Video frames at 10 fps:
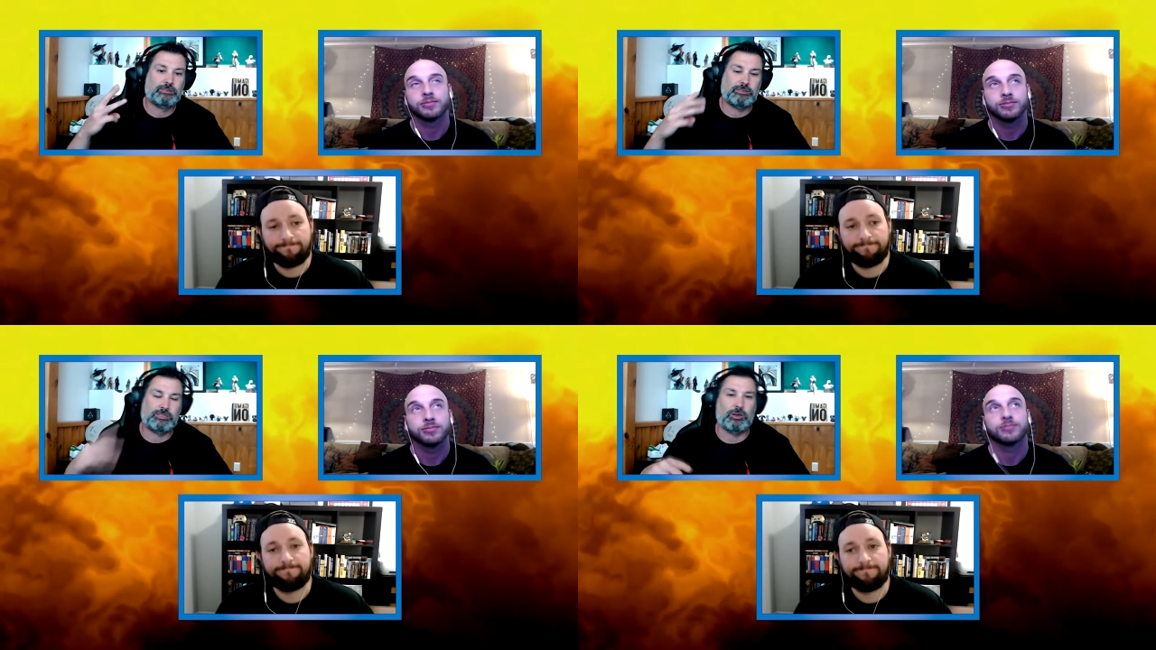
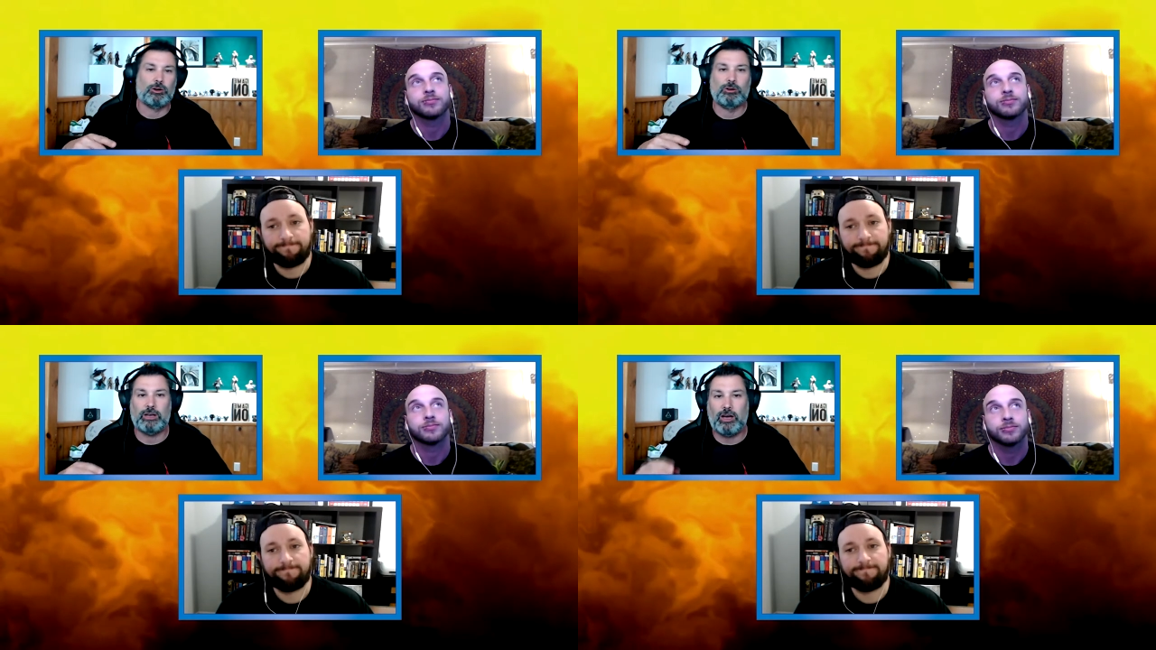
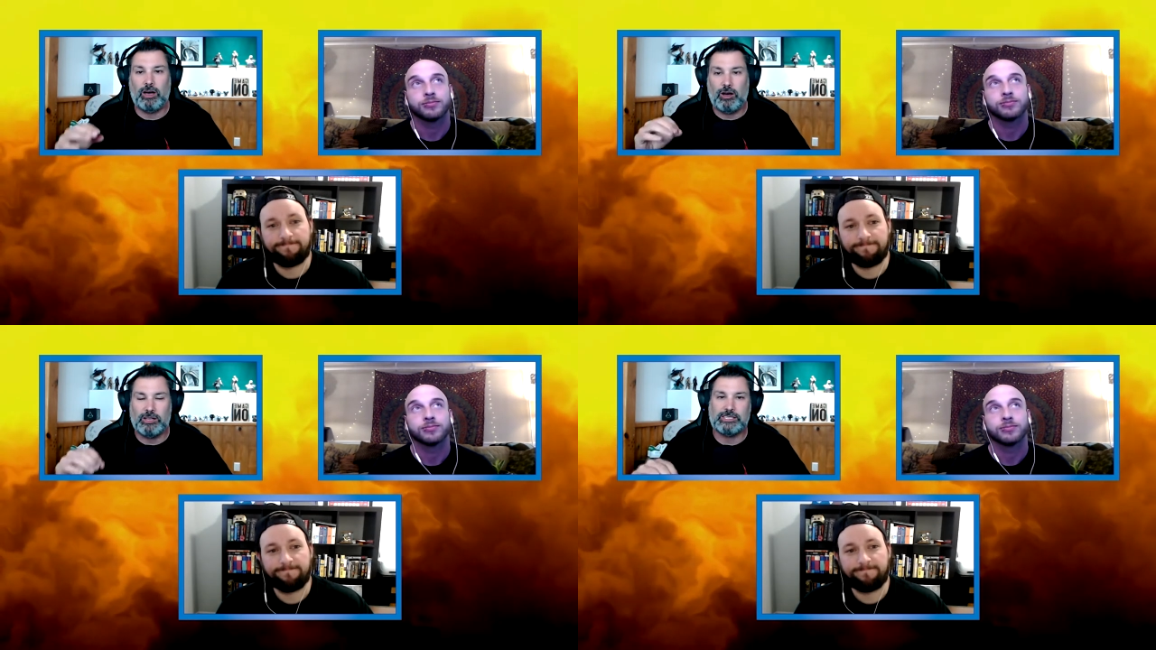Speaker 1: So
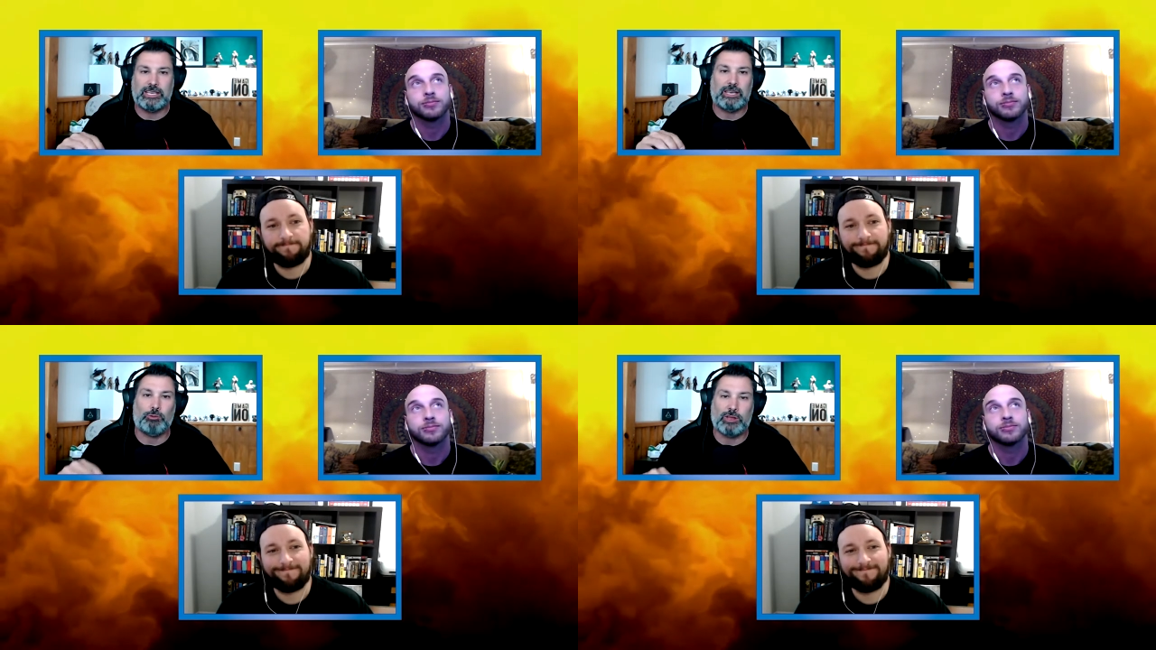
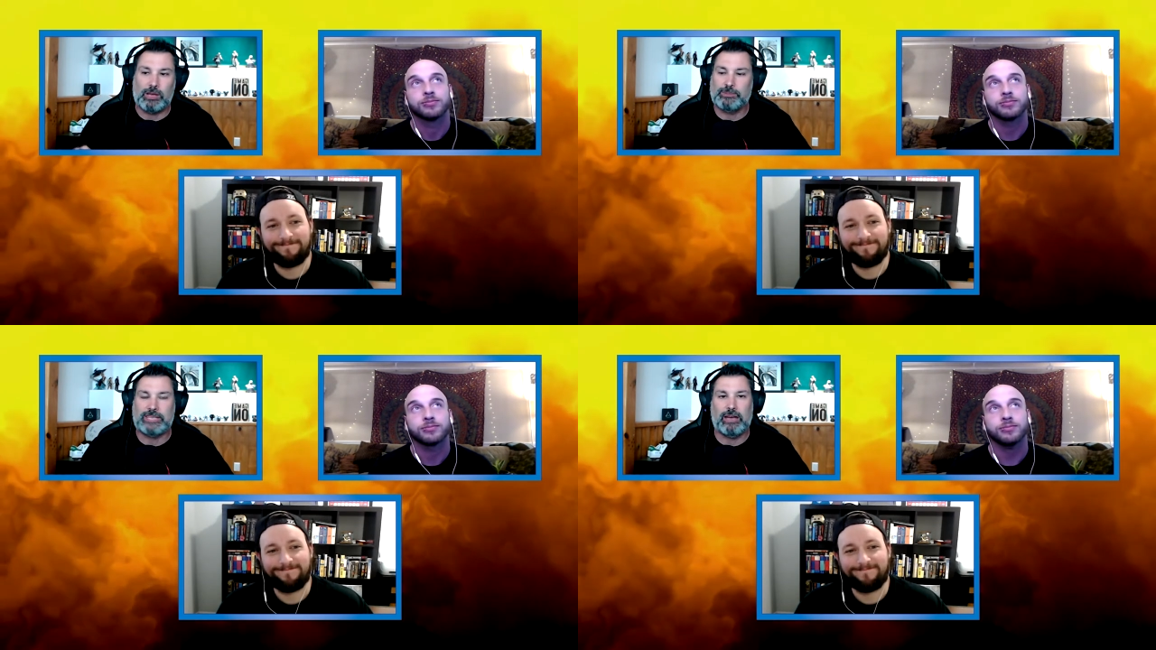honestly, what it
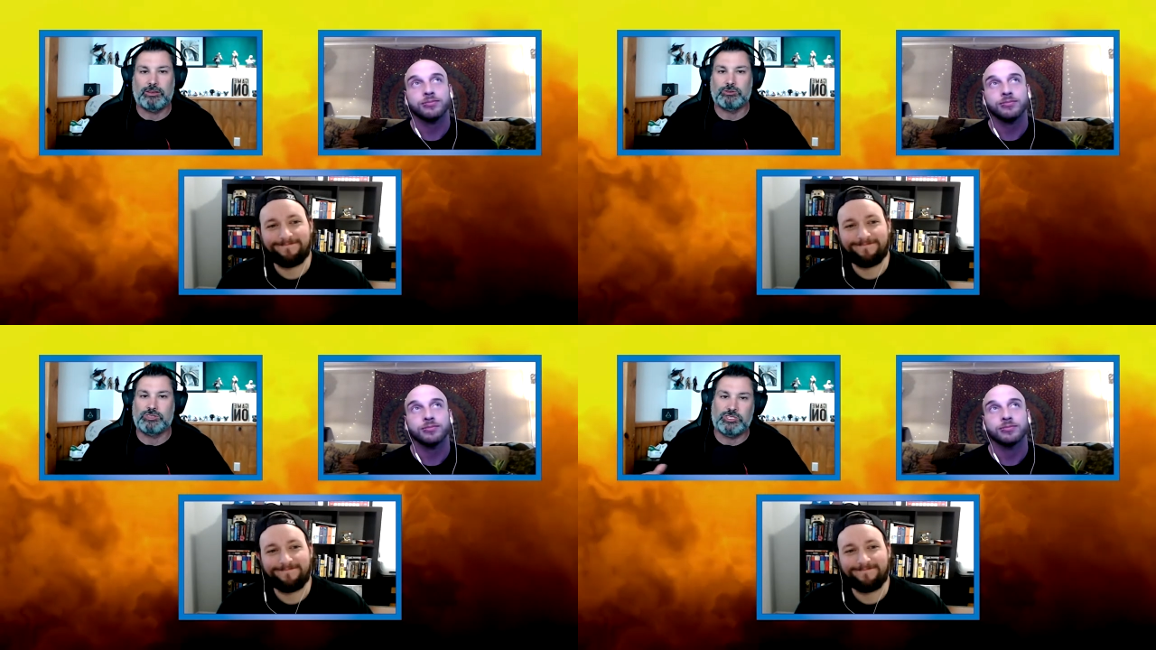comes down
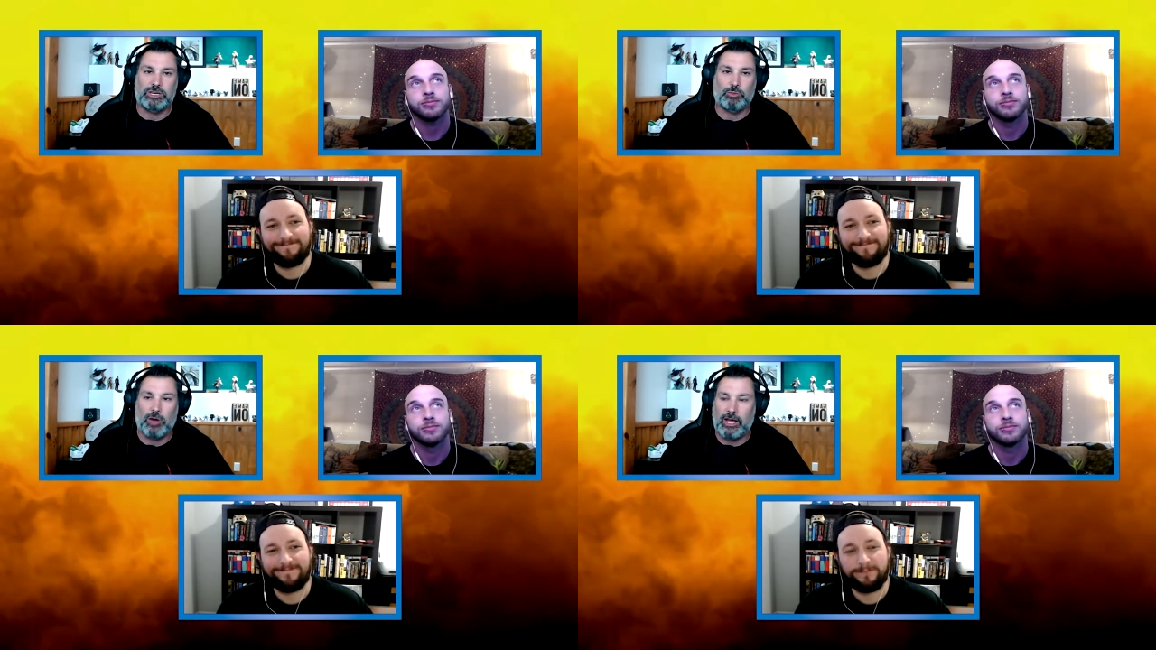to is
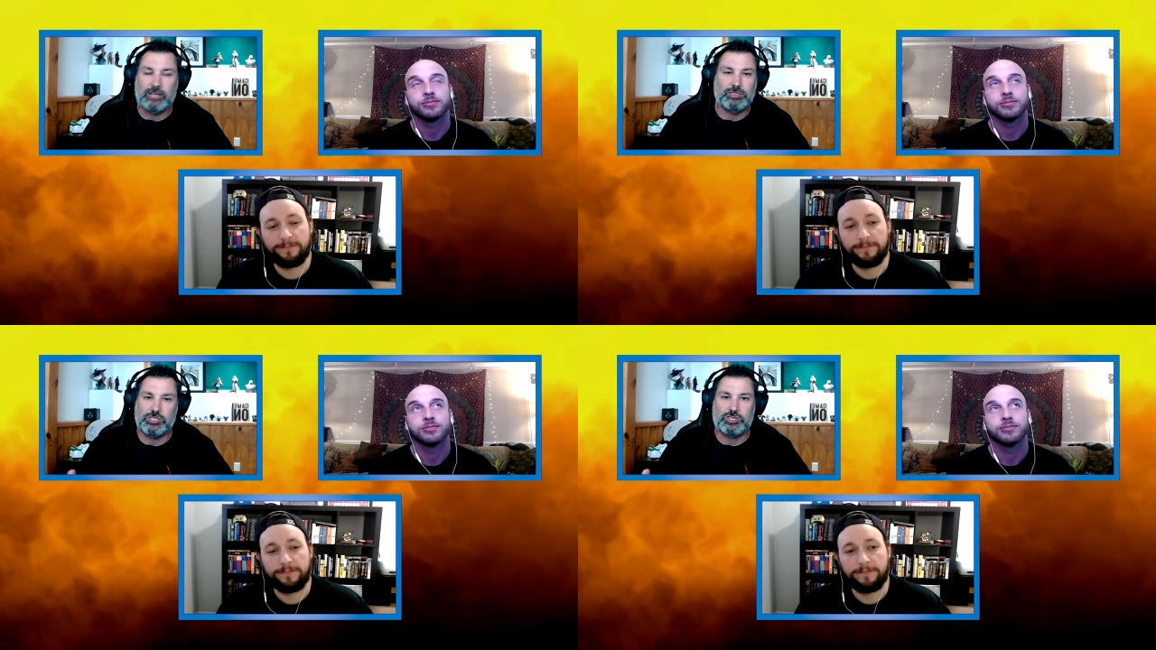Jim Ryan
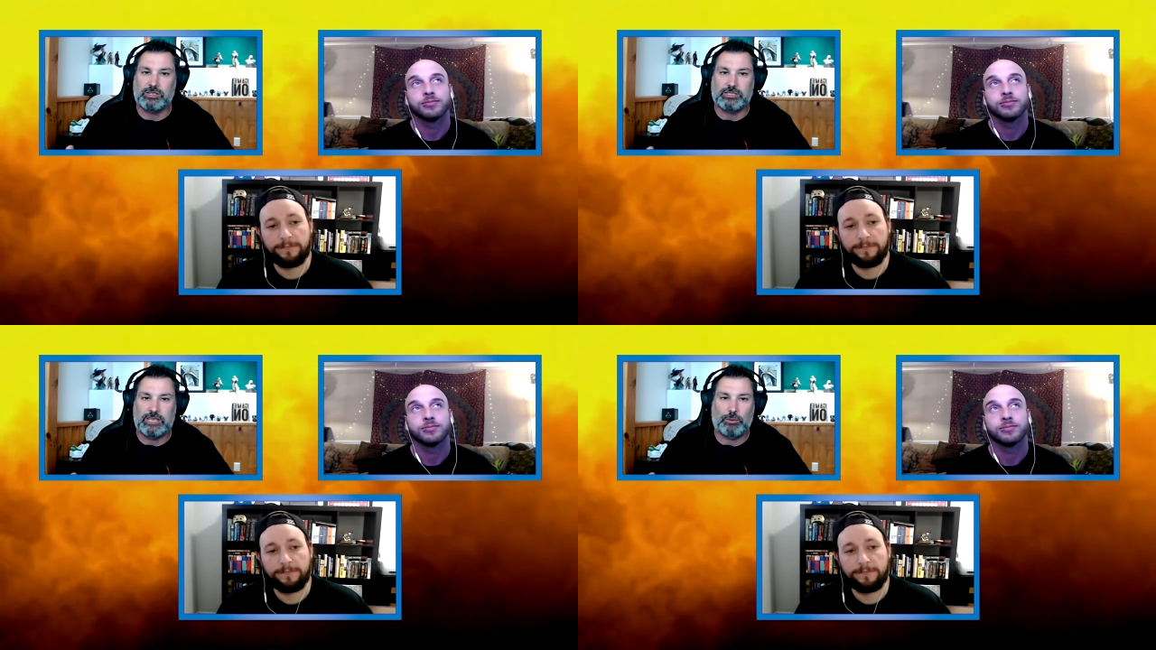just shouldn't
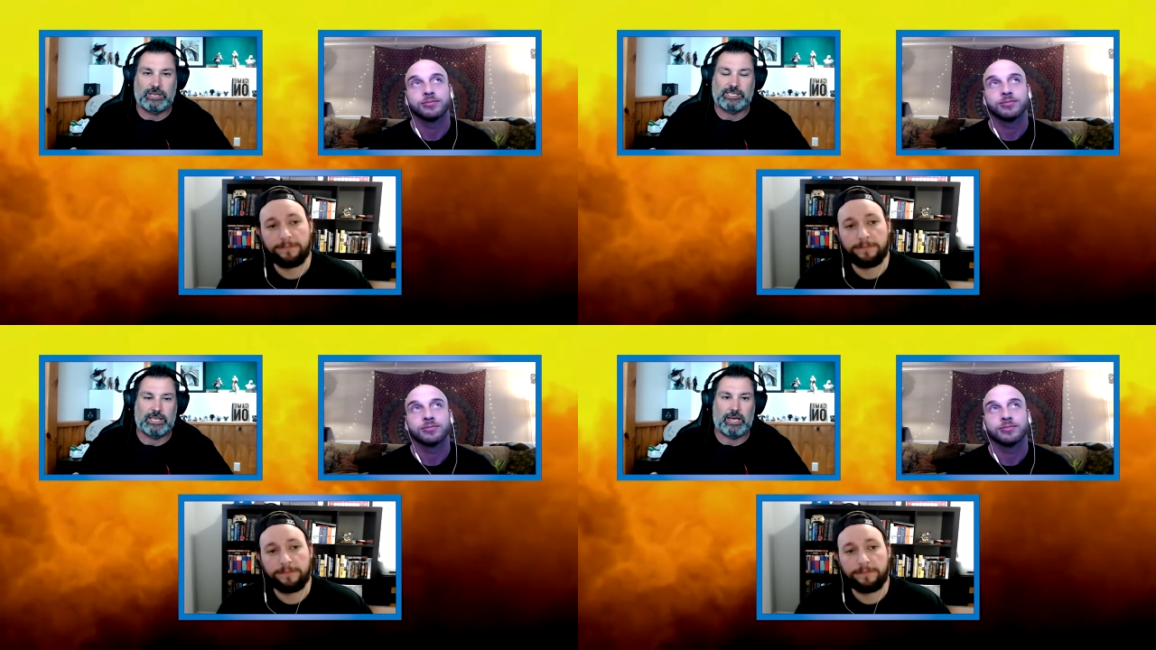have said what he
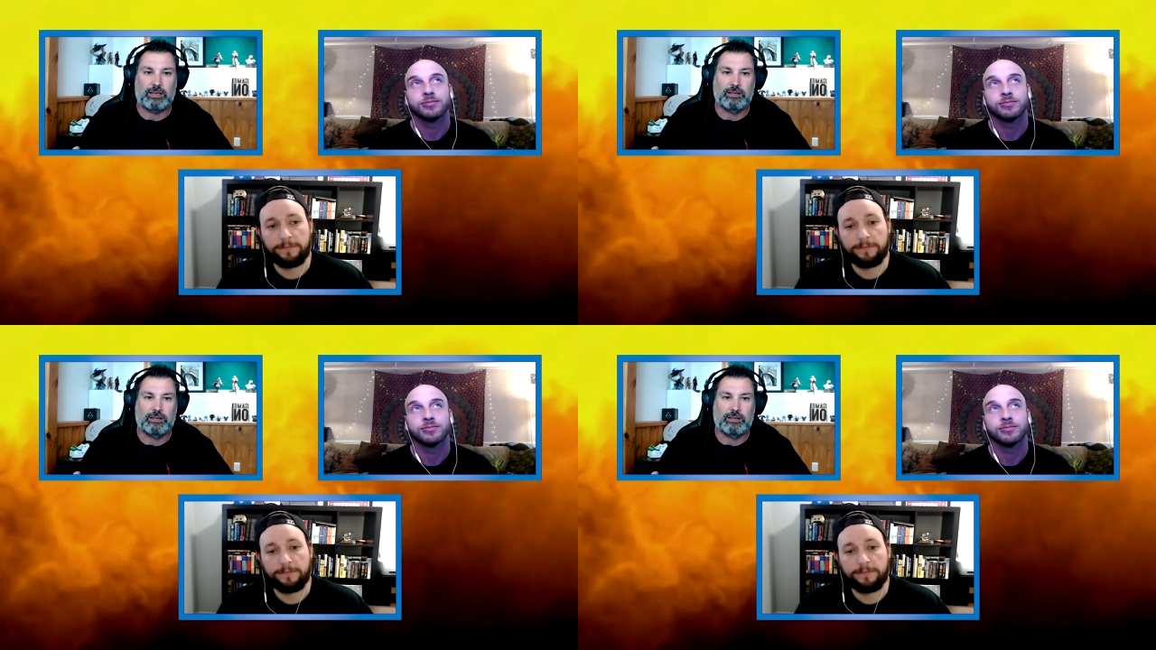said.